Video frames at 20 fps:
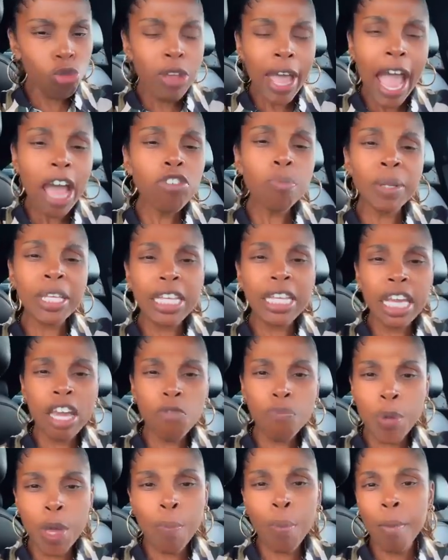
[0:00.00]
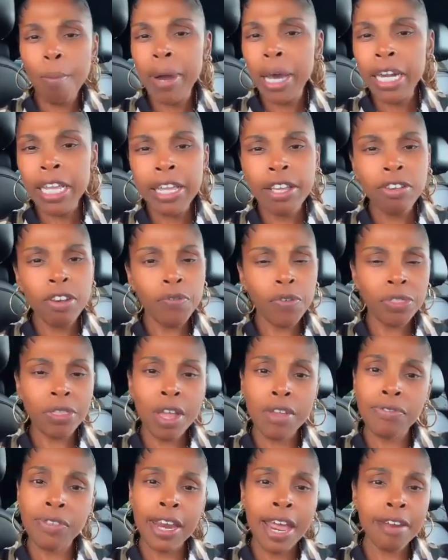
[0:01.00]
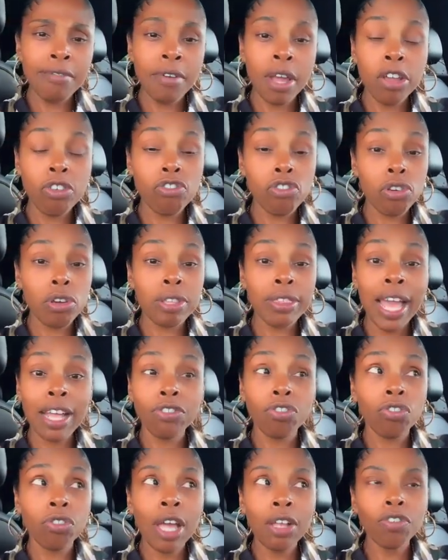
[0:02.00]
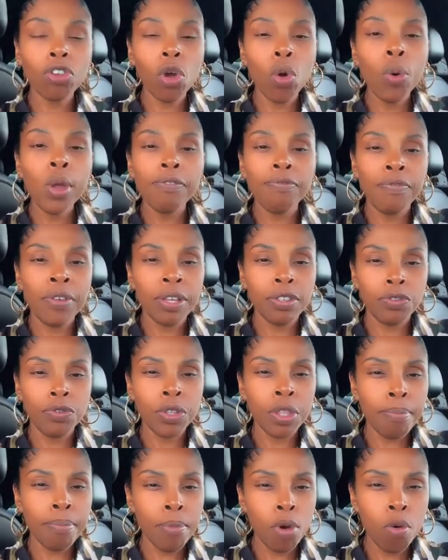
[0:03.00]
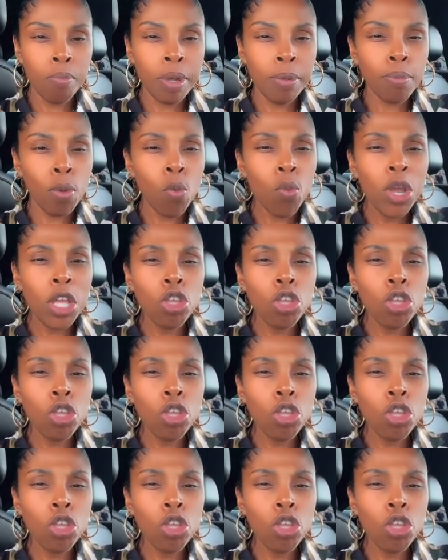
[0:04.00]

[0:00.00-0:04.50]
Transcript: you tangibly give people money and different things of that nature, that's a quick fix for the moment.